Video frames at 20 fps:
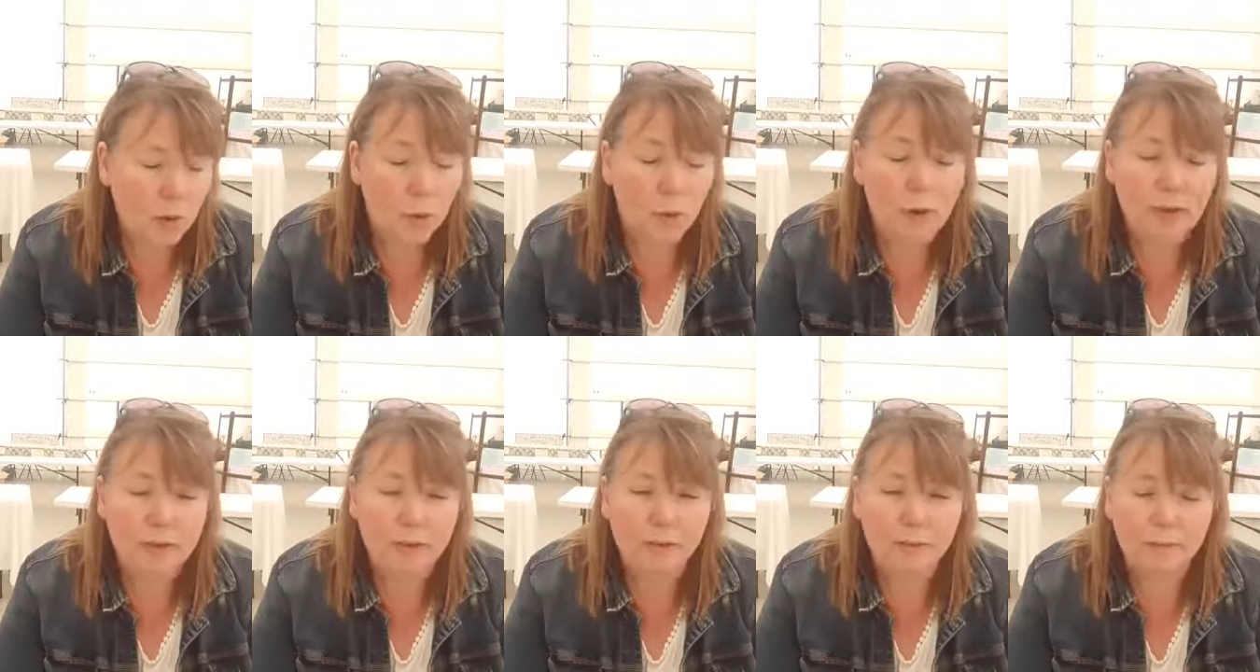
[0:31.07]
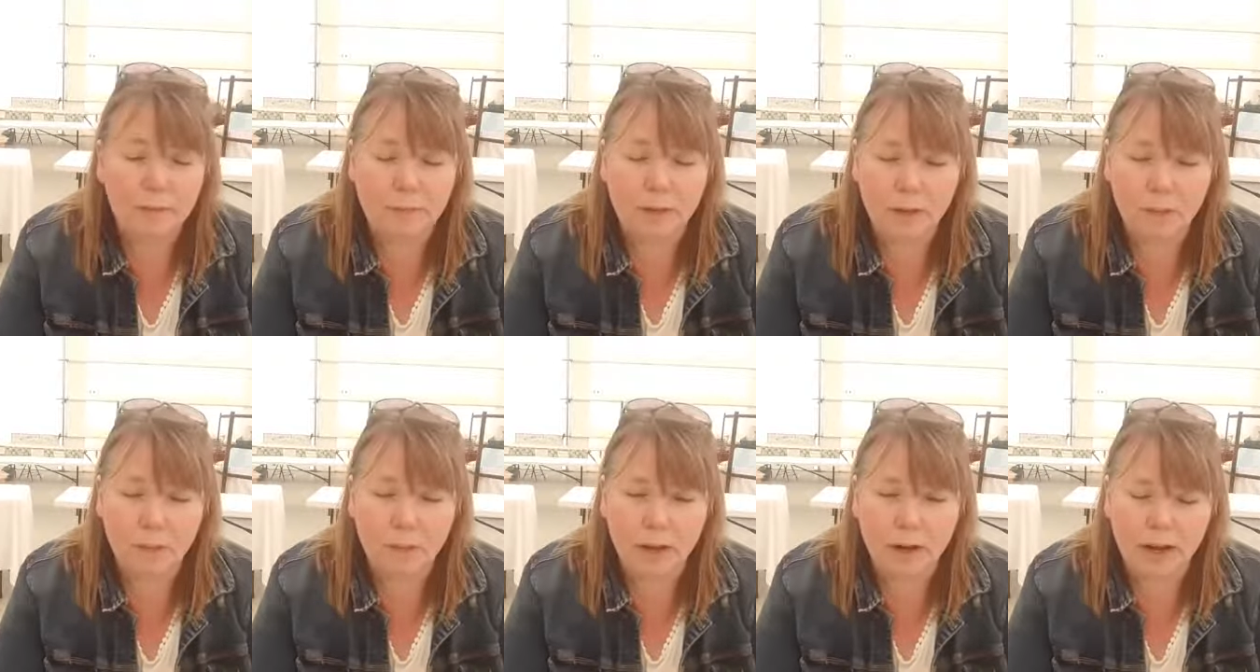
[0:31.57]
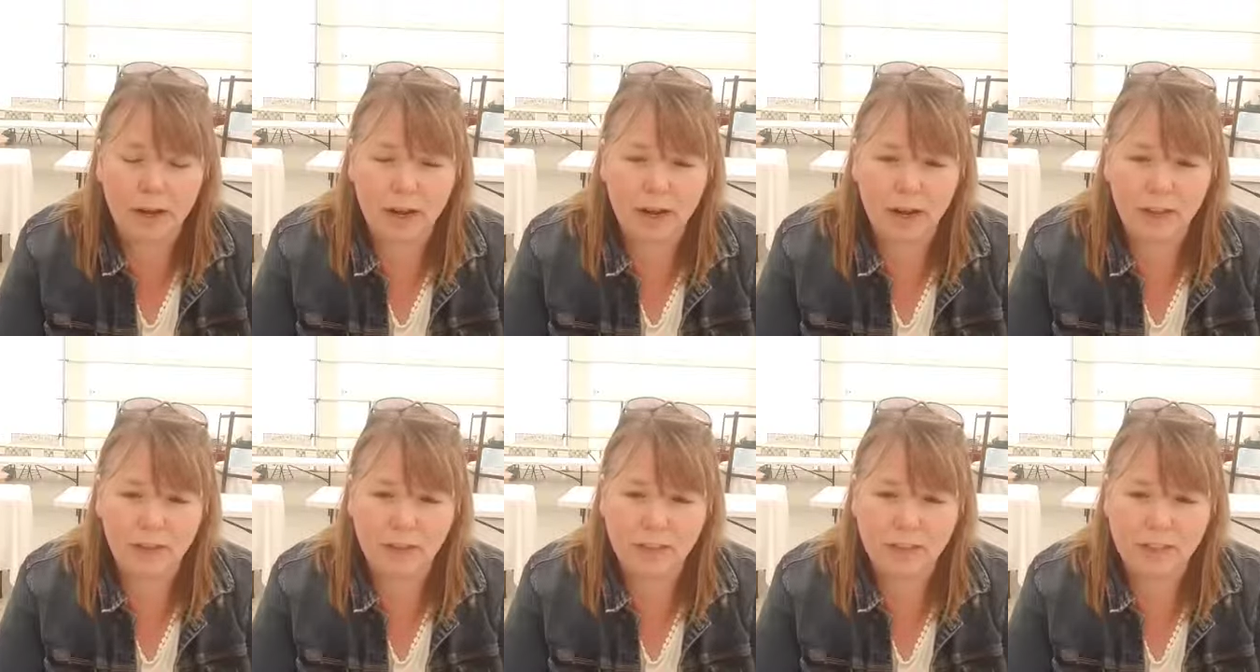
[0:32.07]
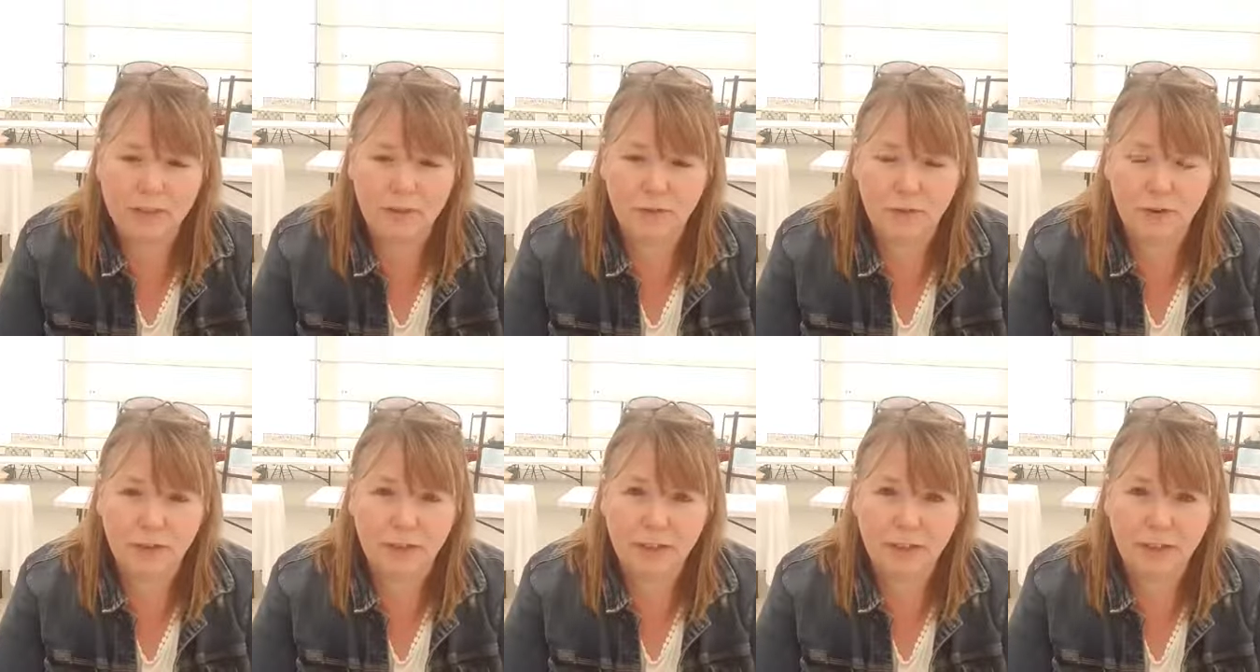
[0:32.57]
We've been working on this
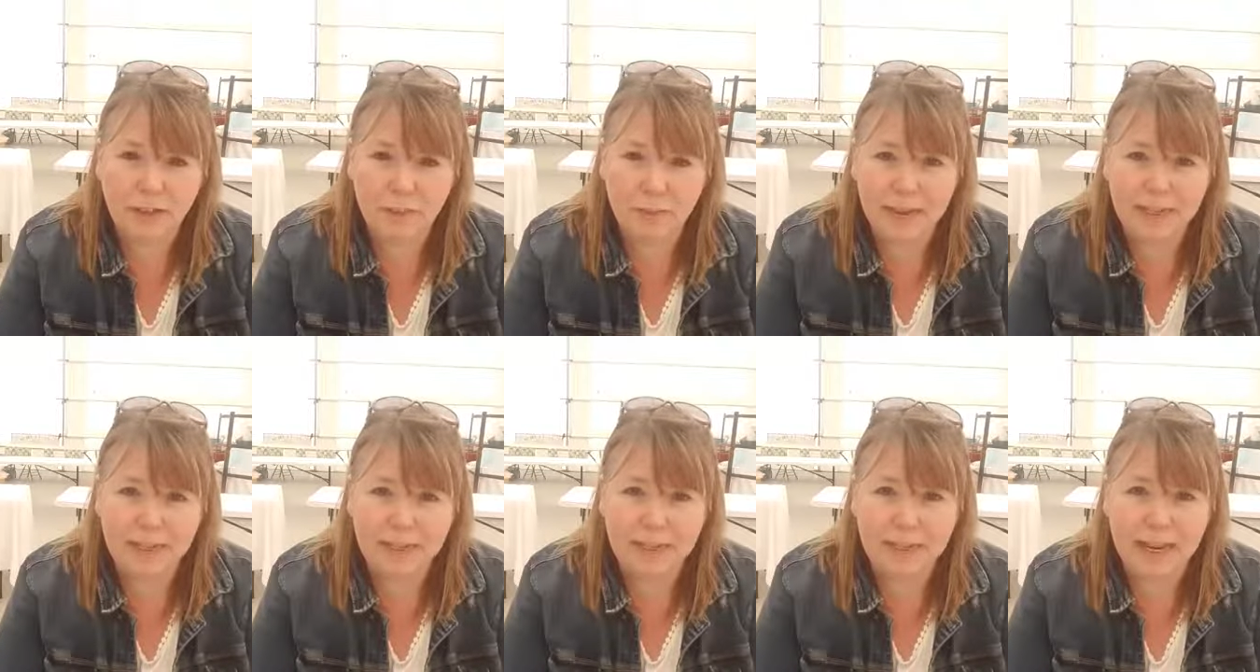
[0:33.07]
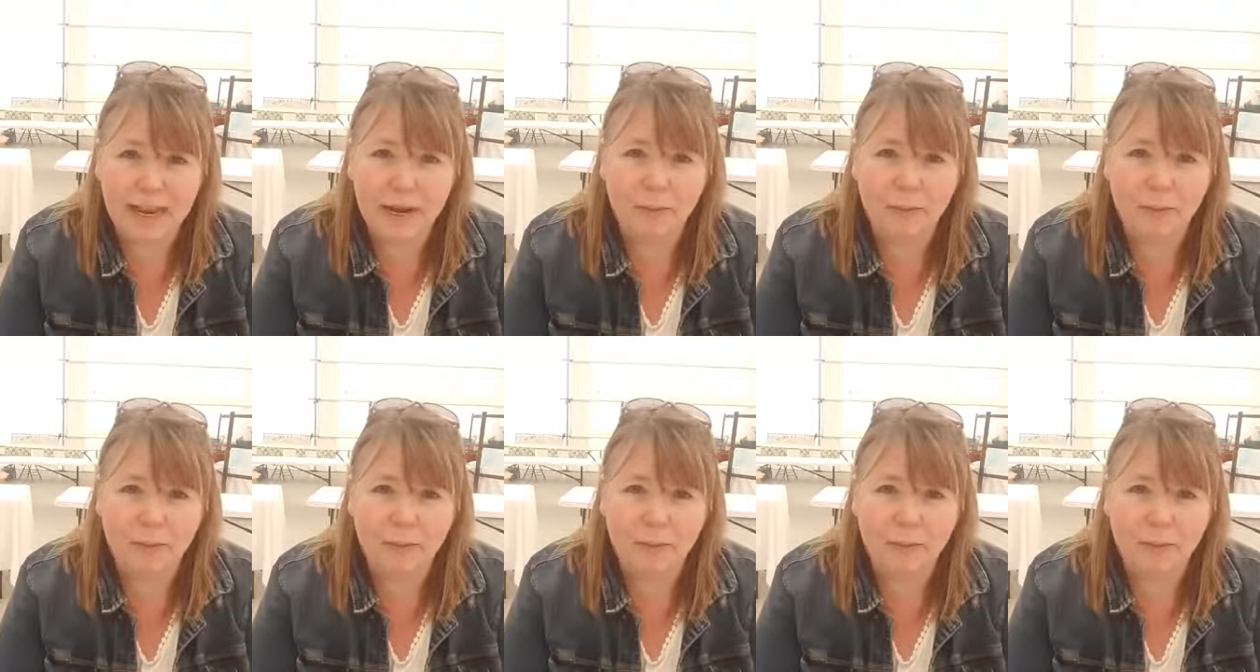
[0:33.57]
for a little bit